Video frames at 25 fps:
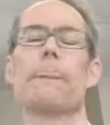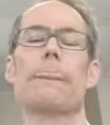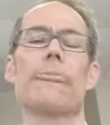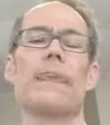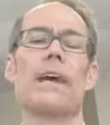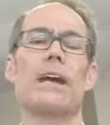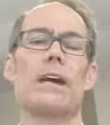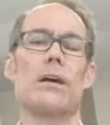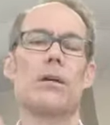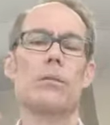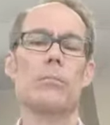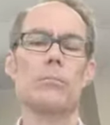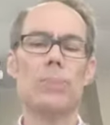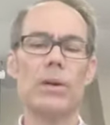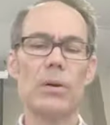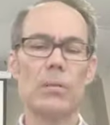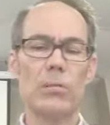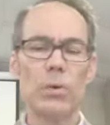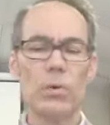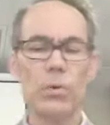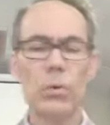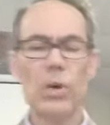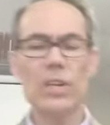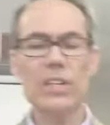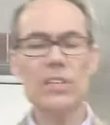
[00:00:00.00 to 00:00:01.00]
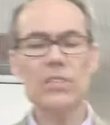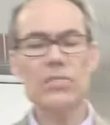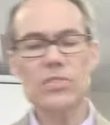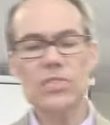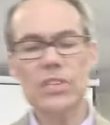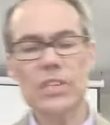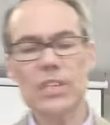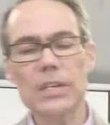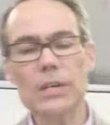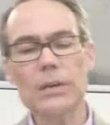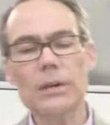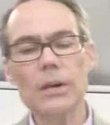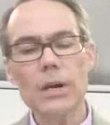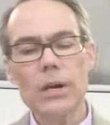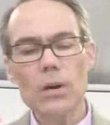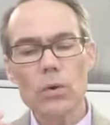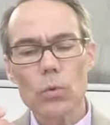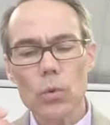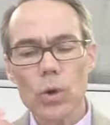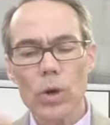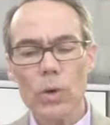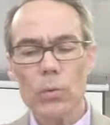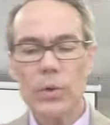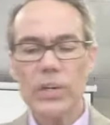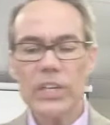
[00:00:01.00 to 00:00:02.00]
But we want to see
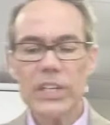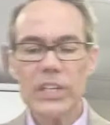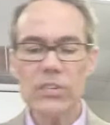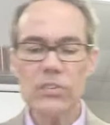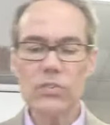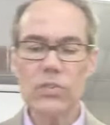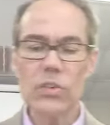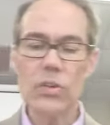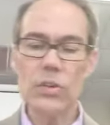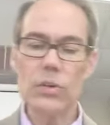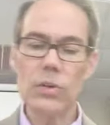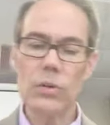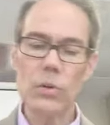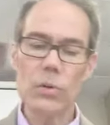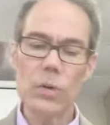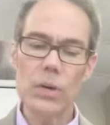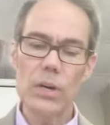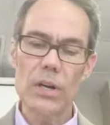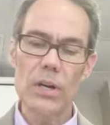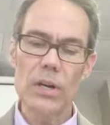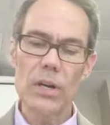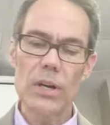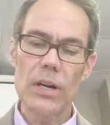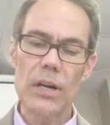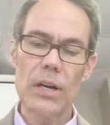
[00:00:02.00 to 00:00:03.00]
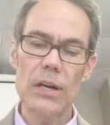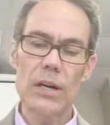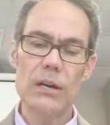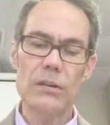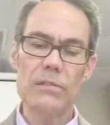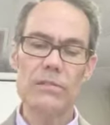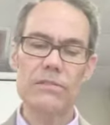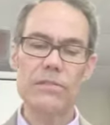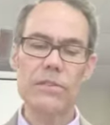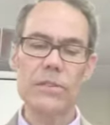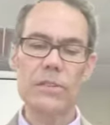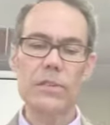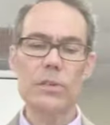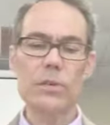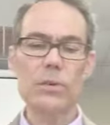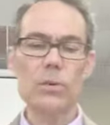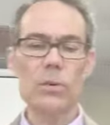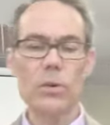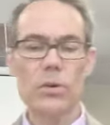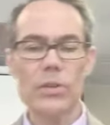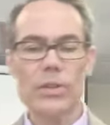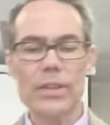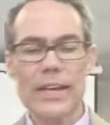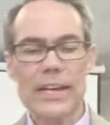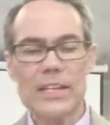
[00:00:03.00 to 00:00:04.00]
what we can do for the
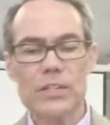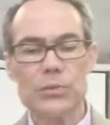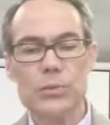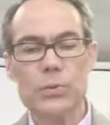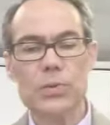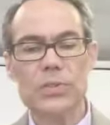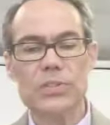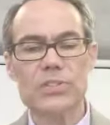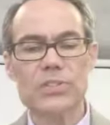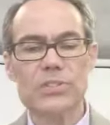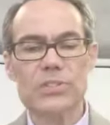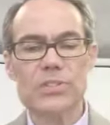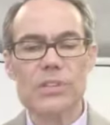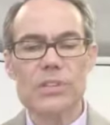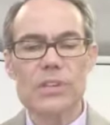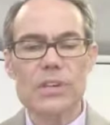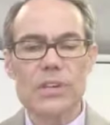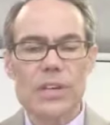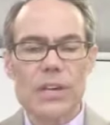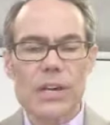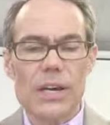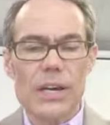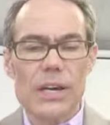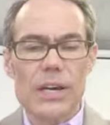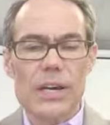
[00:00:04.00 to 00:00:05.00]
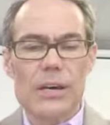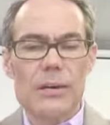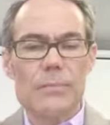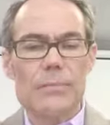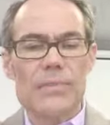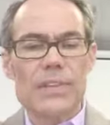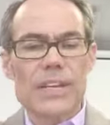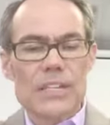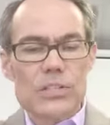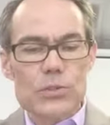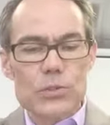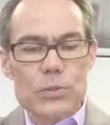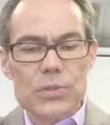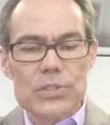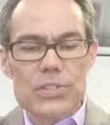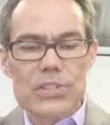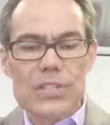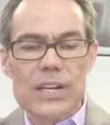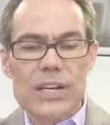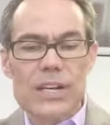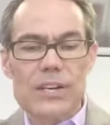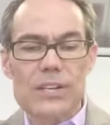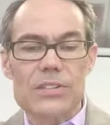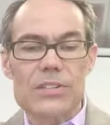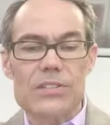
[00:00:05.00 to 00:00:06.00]
Lord. That's what's That's what's
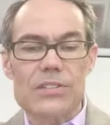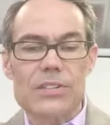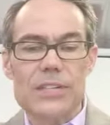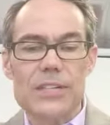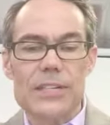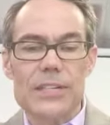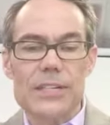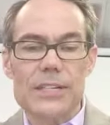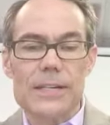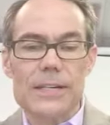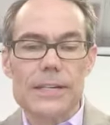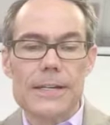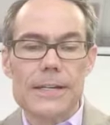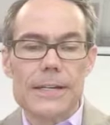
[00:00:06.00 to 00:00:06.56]
guaranteed.